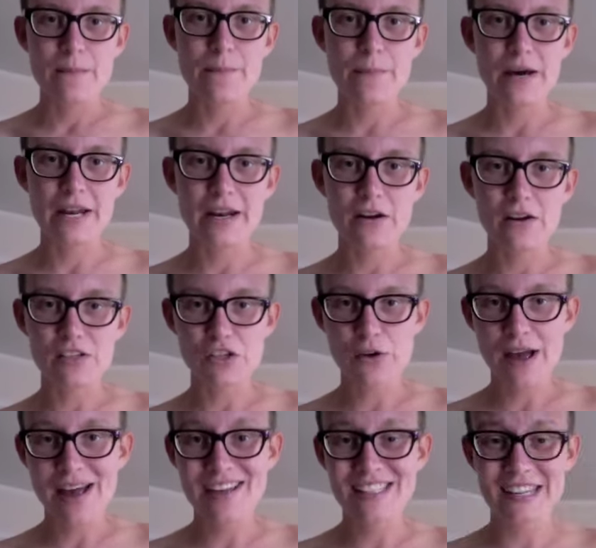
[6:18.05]
but it also
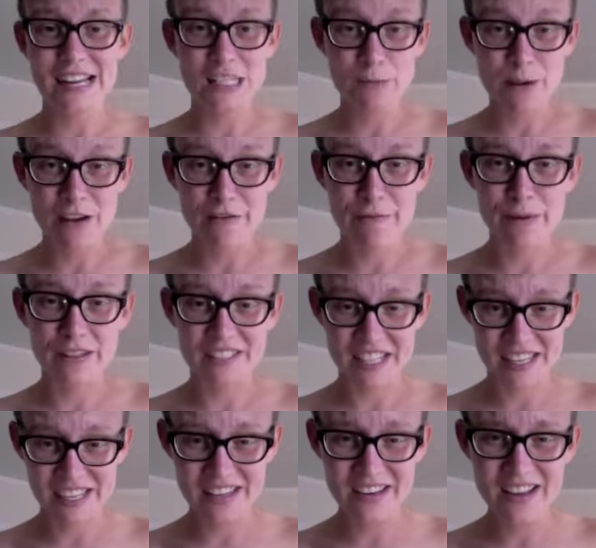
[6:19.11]
has an SPF built
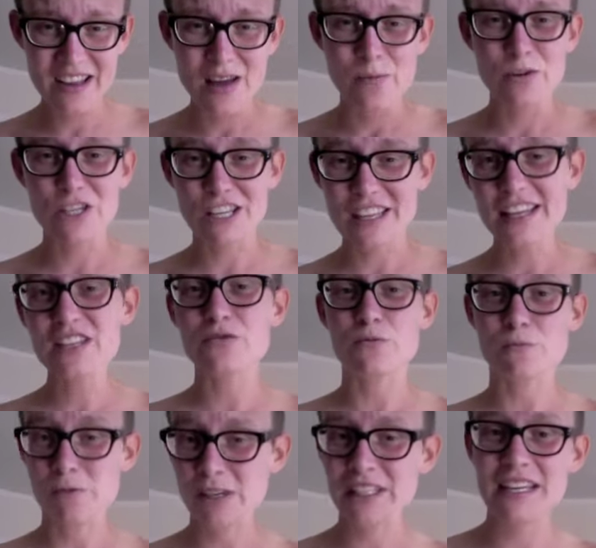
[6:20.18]
in, which I think is
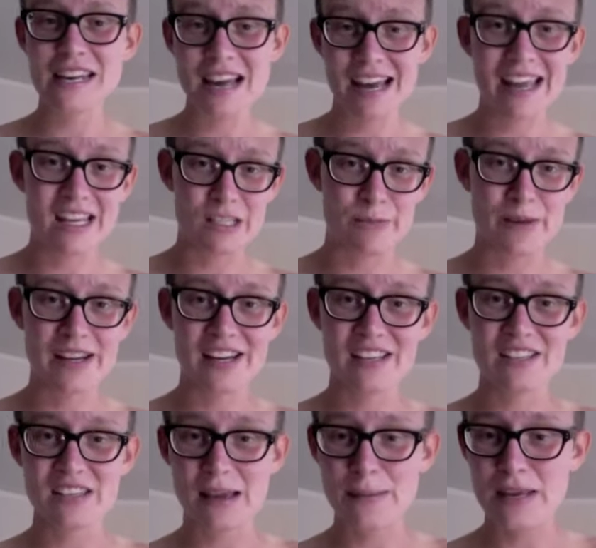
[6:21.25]
really nice
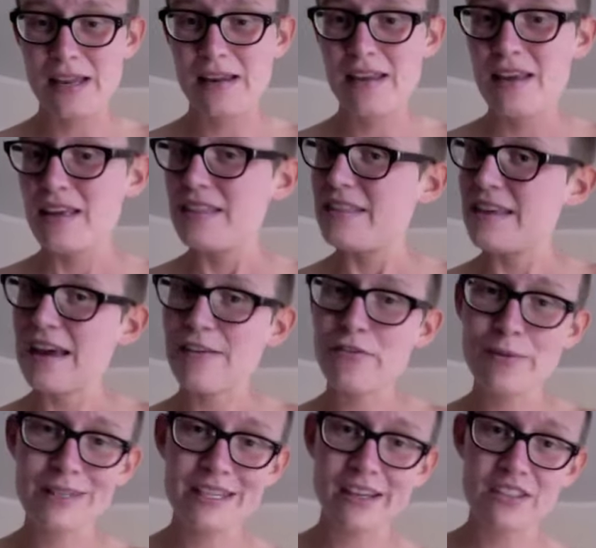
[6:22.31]
because, I mean,
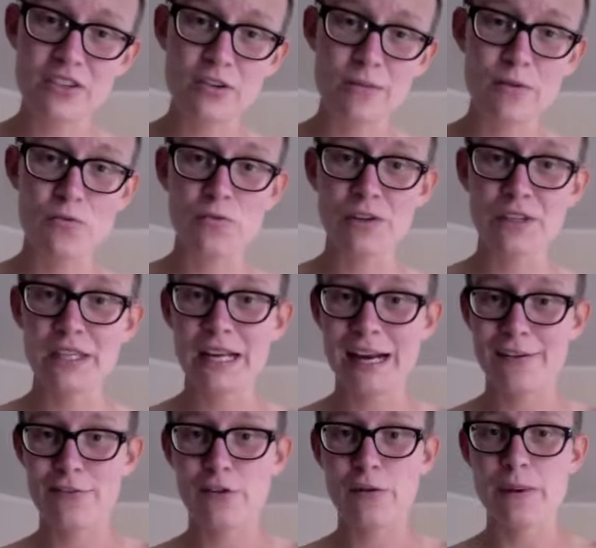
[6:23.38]
everyone tells you to be really
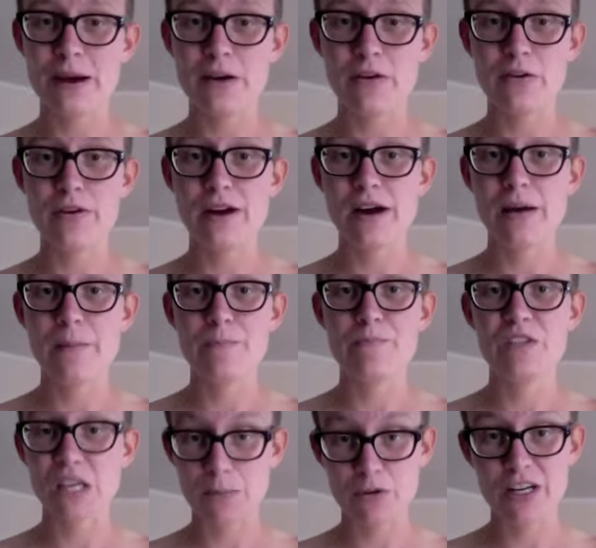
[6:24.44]
careful about
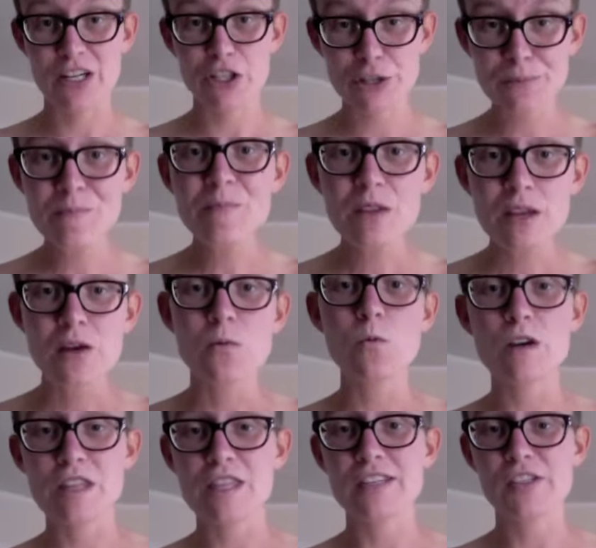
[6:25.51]
sun protection
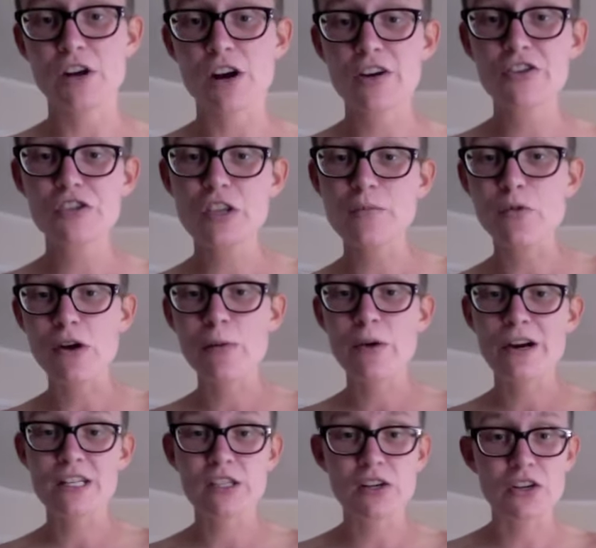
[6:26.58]
with the scars, to the point where
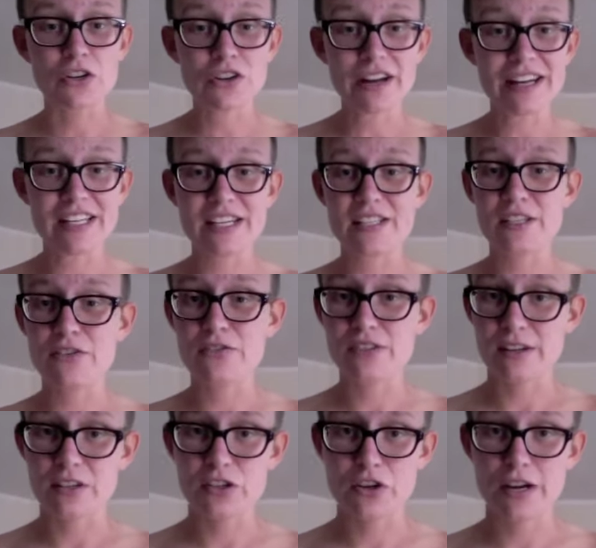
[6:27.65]
it's a good idea to use
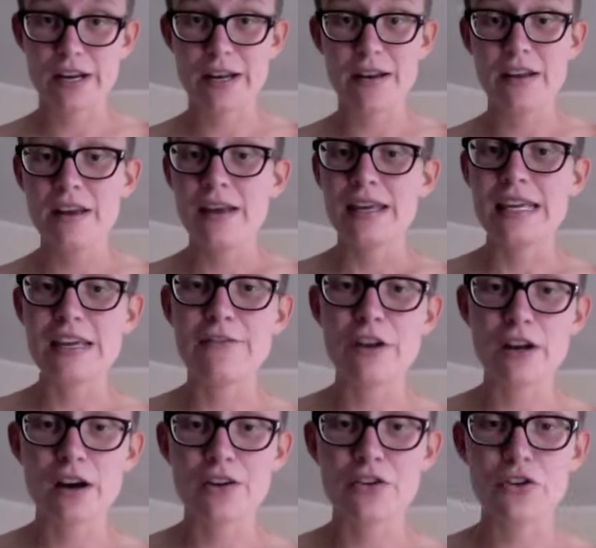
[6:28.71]
sunscreen
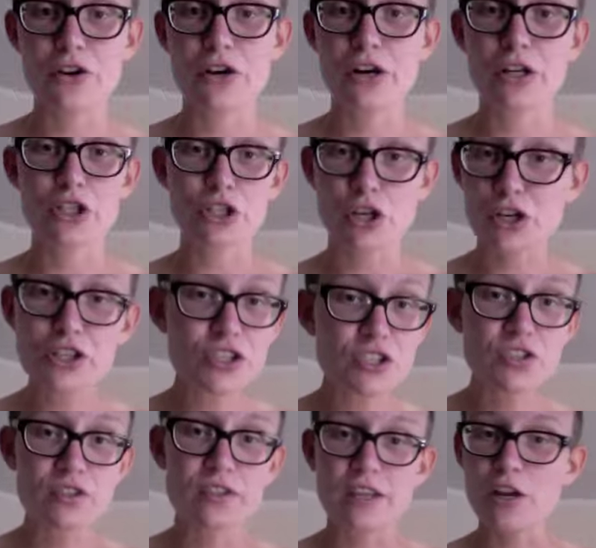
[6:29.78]
even under
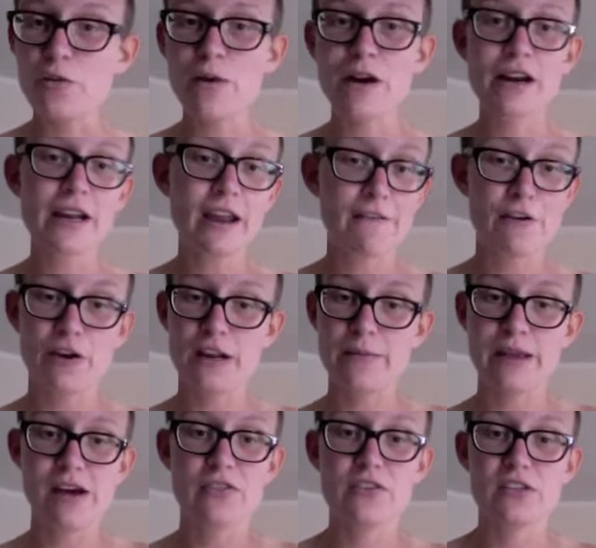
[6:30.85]
shirts that you're wearing if you're going to be
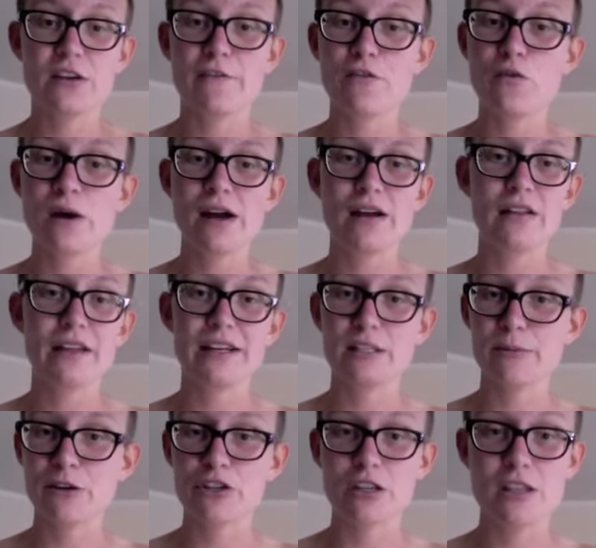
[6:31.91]
out in the sun for a while, like
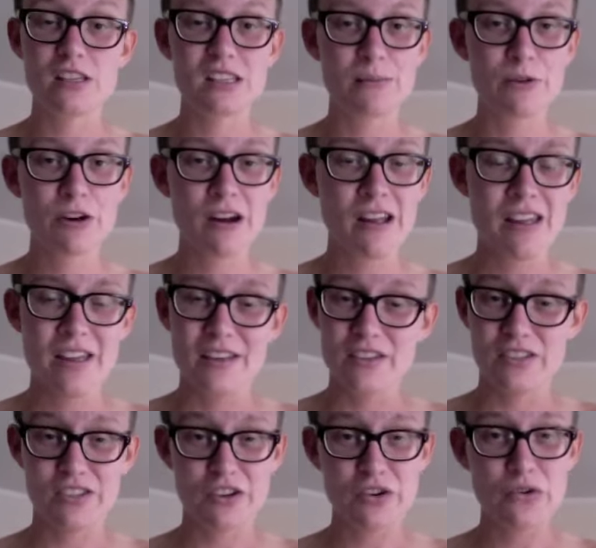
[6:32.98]
especially in the summer.
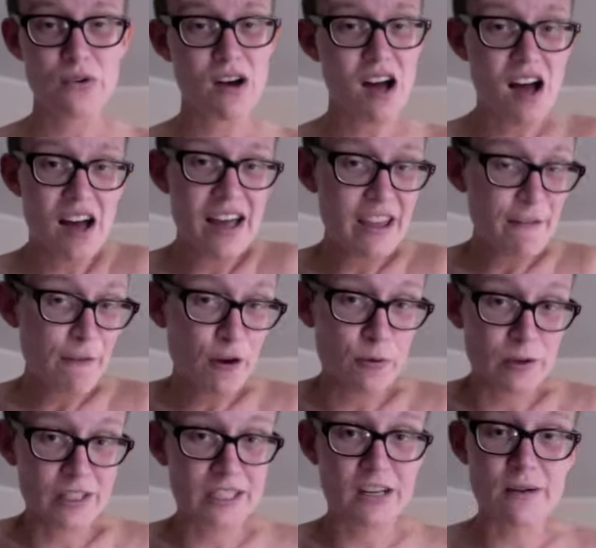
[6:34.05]
So I felt
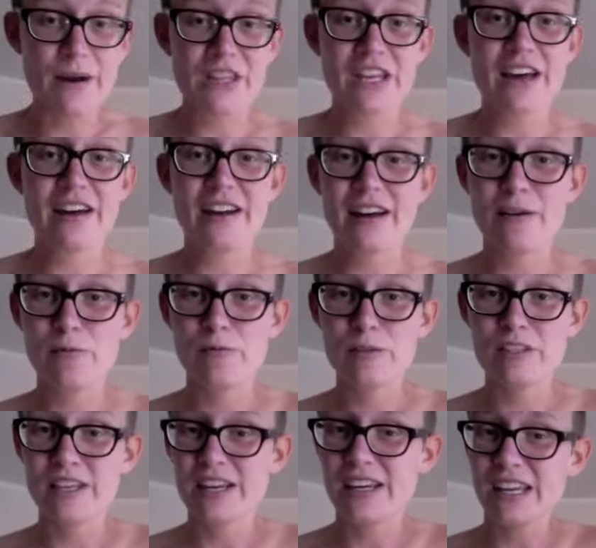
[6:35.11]
really good about that. I
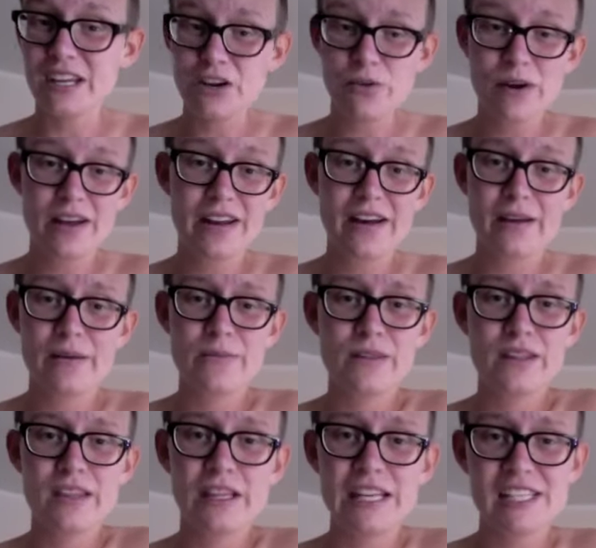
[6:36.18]
was like, you know what,
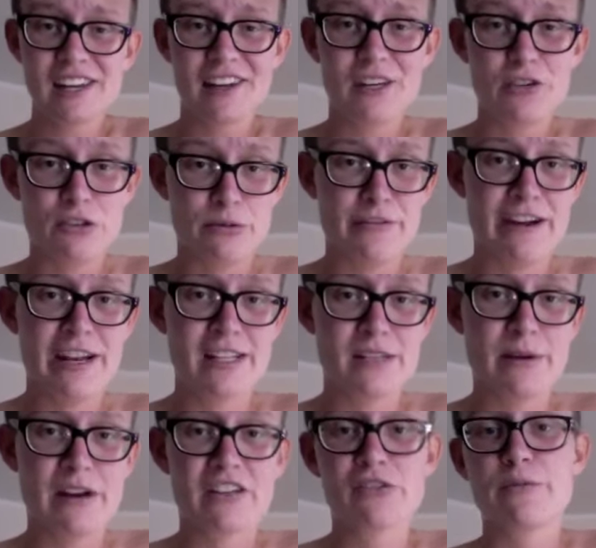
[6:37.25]
the least I can do is provide some
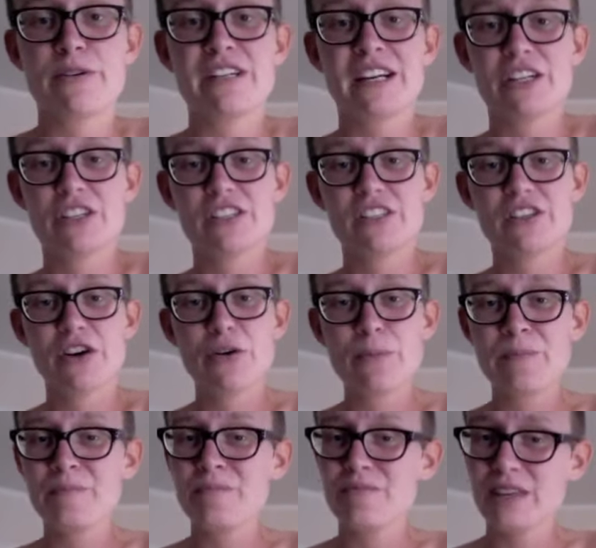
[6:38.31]
extra protection so
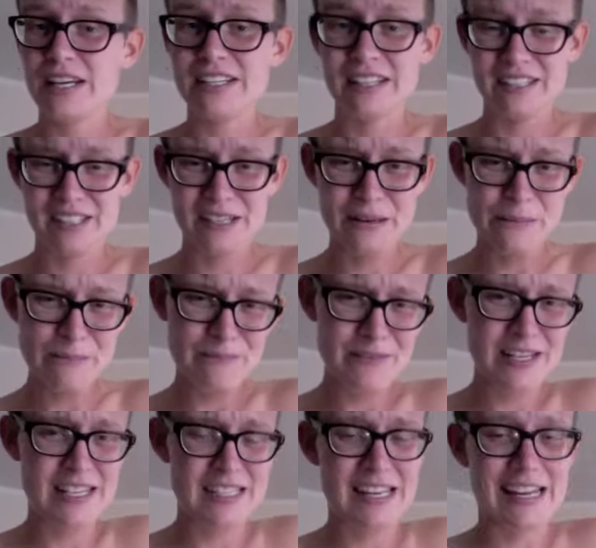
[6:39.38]
it doesn't
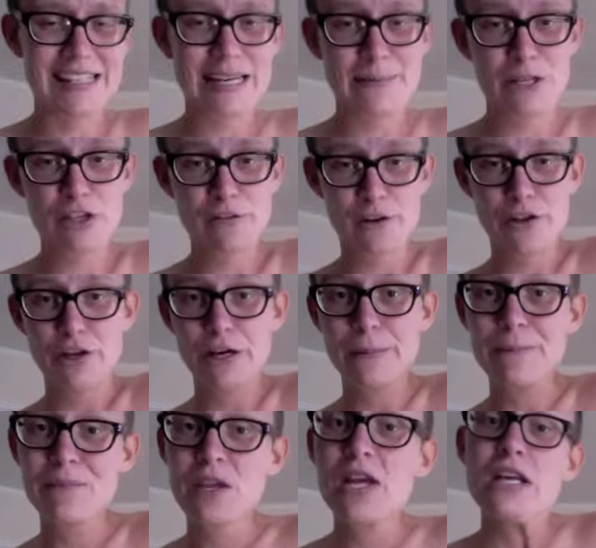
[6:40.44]
get damaged further.
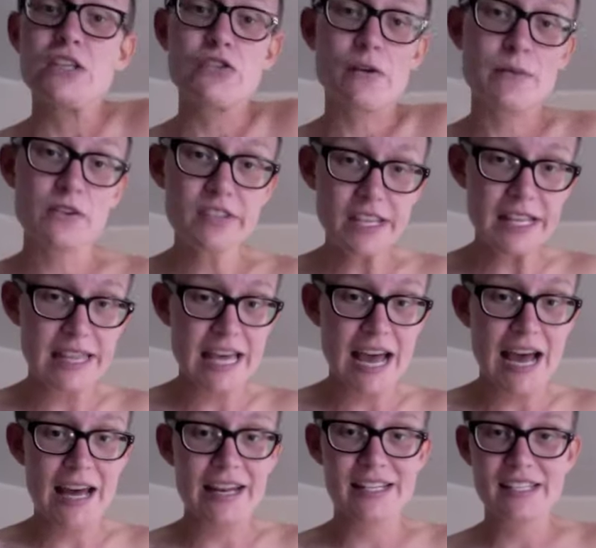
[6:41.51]
So I'm using
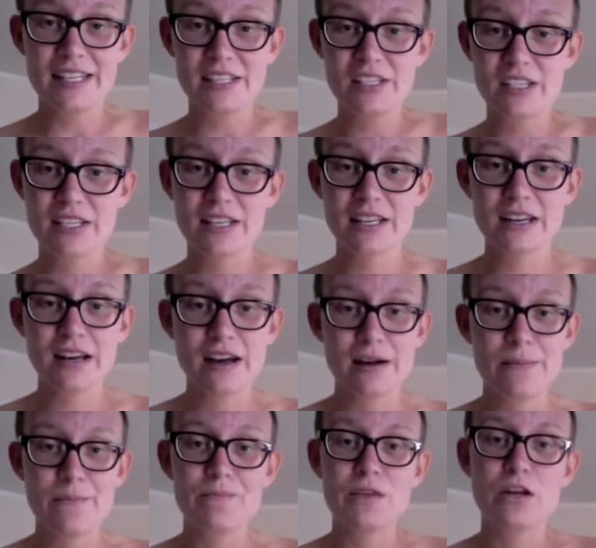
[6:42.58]
that. It says
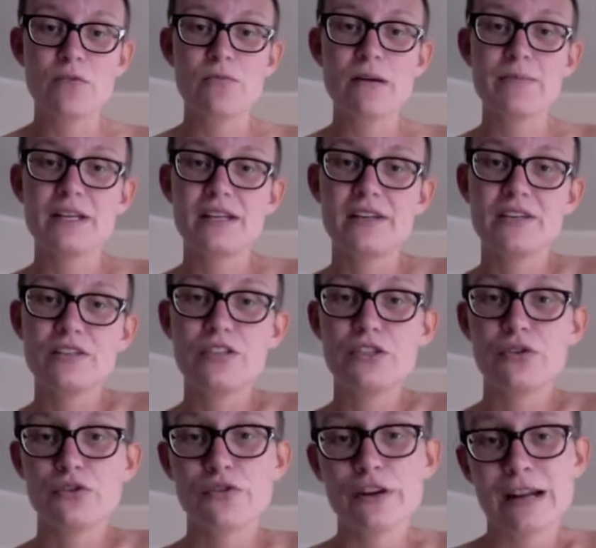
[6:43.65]
to, you know, rub it in
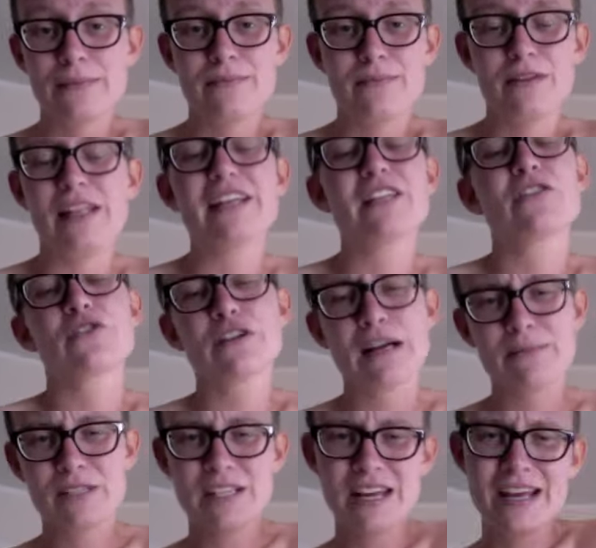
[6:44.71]
2 or 3 times, like 3
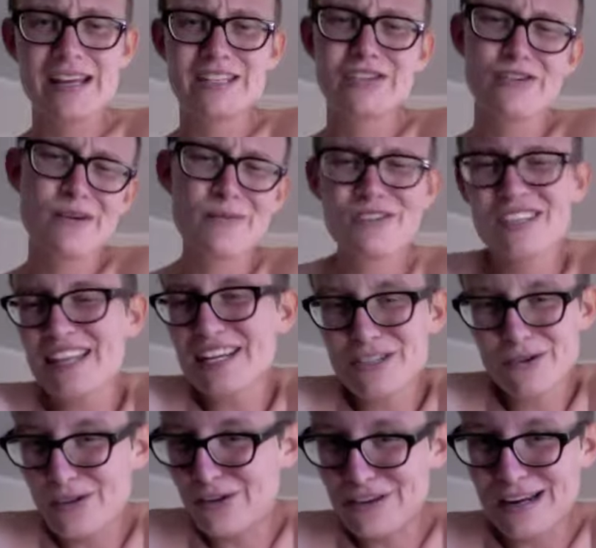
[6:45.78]
times a day. So I'm using that 2
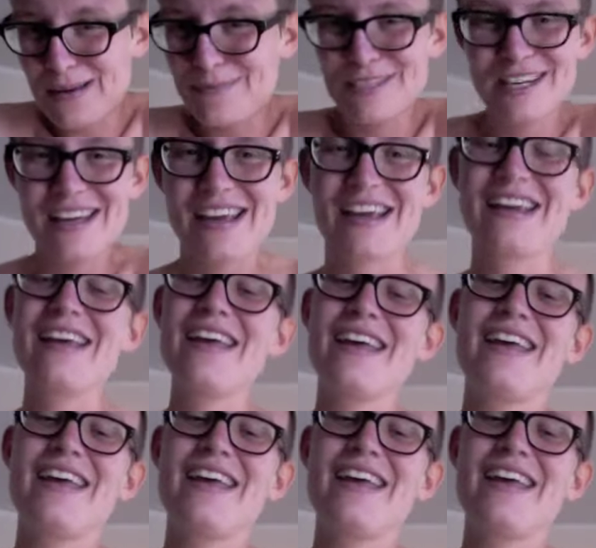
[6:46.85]
or 3 times a day.